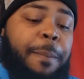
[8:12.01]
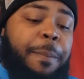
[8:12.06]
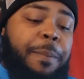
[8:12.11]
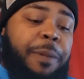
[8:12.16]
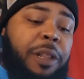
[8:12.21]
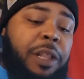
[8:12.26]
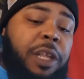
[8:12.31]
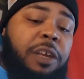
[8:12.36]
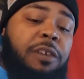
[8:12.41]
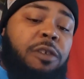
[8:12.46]

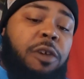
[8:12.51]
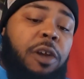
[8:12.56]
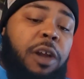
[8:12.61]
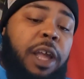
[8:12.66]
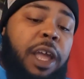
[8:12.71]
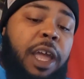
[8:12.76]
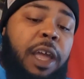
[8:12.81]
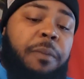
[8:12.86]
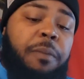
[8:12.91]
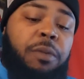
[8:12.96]
But these are
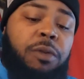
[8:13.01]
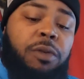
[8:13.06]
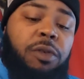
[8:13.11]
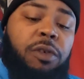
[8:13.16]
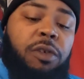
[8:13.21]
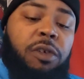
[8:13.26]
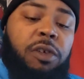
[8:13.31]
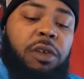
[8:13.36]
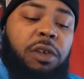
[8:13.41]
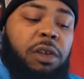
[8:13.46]
the
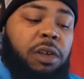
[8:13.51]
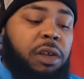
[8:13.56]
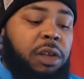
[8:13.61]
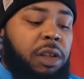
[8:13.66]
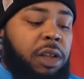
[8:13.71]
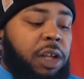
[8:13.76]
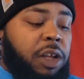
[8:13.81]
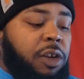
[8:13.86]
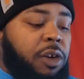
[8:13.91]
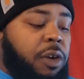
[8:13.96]
Aprils.
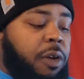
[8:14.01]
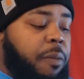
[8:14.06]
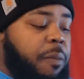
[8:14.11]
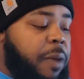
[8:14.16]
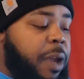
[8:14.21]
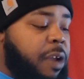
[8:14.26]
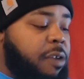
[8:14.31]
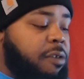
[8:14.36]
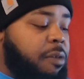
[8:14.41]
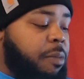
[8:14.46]
These are an
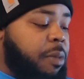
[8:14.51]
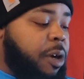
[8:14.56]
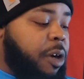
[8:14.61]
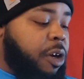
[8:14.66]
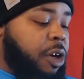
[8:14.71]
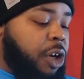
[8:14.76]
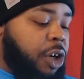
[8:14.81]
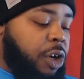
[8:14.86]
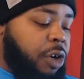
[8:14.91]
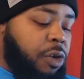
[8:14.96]
amazing pair
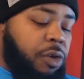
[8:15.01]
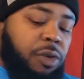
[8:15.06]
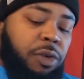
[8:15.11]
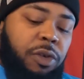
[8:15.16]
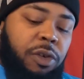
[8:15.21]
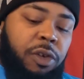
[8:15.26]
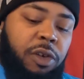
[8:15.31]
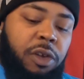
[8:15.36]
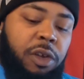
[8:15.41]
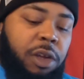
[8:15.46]
of
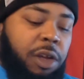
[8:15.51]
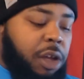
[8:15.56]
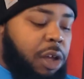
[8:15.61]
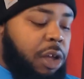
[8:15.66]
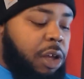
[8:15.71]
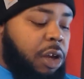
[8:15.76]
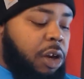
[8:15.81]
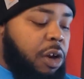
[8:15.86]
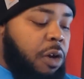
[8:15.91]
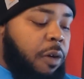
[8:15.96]
shoes.
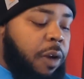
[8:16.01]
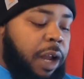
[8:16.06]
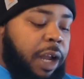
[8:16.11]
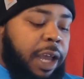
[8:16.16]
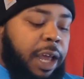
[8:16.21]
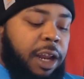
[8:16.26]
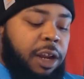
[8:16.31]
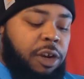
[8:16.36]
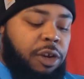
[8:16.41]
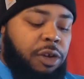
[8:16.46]
You know what I
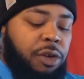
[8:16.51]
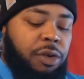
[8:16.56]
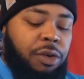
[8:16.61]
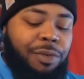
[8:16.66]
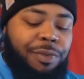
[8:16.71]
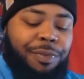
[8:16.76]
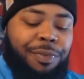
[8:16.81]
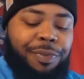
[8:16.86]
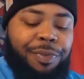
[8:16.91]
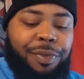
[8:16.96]
got to
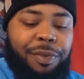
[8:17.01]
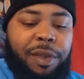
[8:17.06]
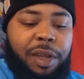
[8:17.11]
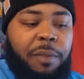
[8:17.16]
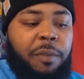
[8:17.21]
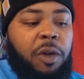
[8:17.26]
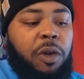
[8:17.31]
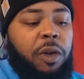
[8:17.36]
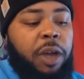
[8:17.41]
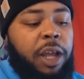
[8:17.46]
do?
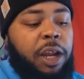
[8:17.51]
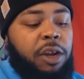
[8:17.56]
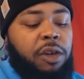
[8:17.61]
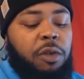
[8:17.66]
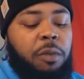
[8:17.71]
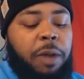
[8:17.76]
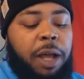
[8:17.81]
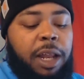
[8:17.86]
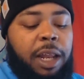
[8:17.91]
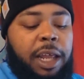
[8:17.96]
I'm going to go ahead and
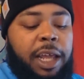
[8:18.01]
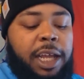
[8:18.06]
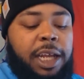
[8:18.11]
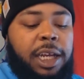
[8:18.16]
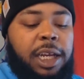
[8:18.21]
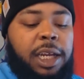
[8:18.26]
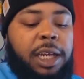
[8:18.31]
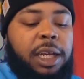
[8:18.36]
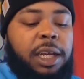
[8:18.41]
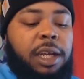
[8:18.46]
do my
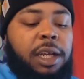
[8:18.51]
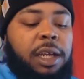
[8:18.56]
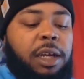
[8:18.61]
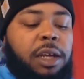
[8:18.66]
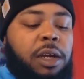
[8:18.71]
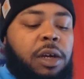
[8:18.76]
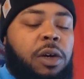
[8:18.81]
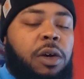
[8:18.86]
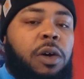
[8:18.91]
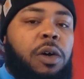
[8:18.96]
lace
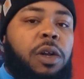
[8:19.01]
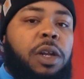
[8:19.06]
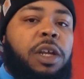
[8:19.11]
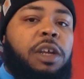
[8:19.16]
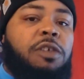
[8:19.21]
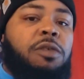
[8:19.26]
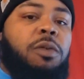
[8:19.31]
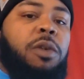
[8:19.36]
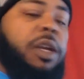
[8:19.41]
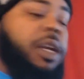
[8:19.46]
on
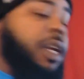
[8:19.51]
this one